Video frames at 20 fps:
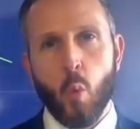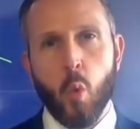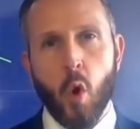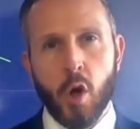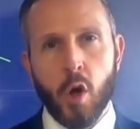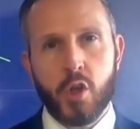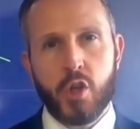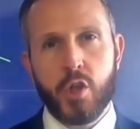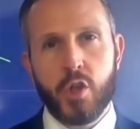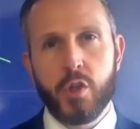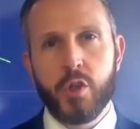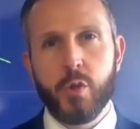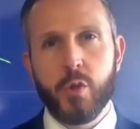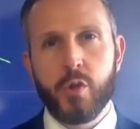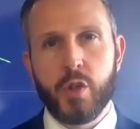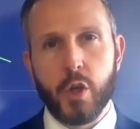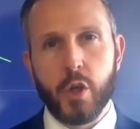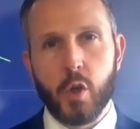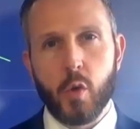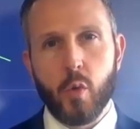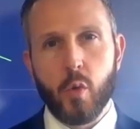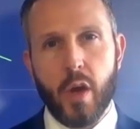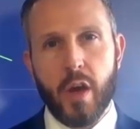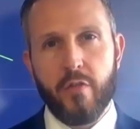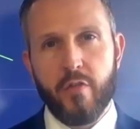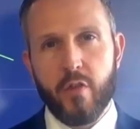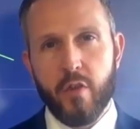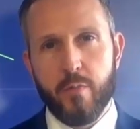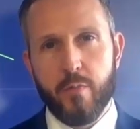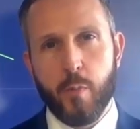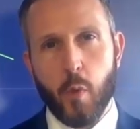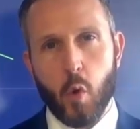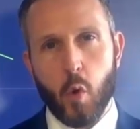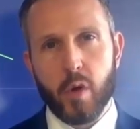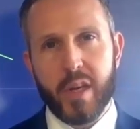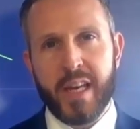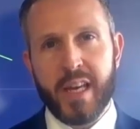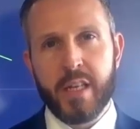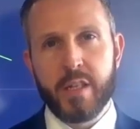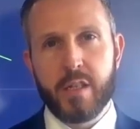what should you do if you've
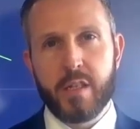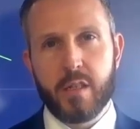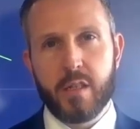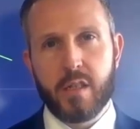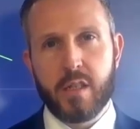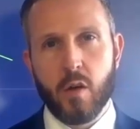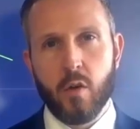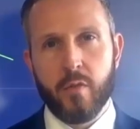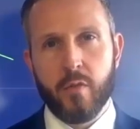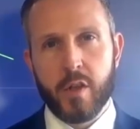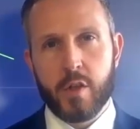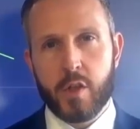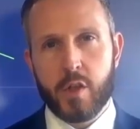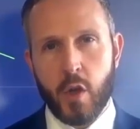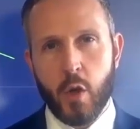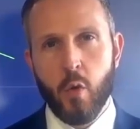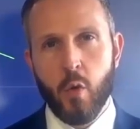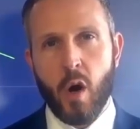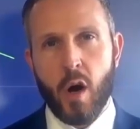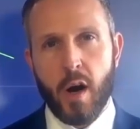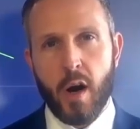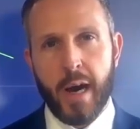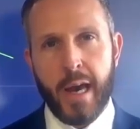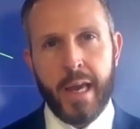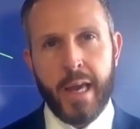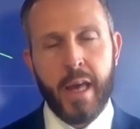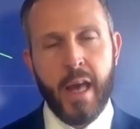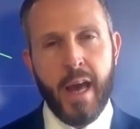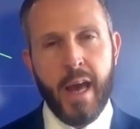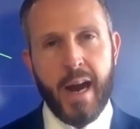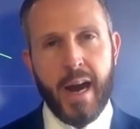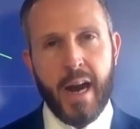bought into silver too high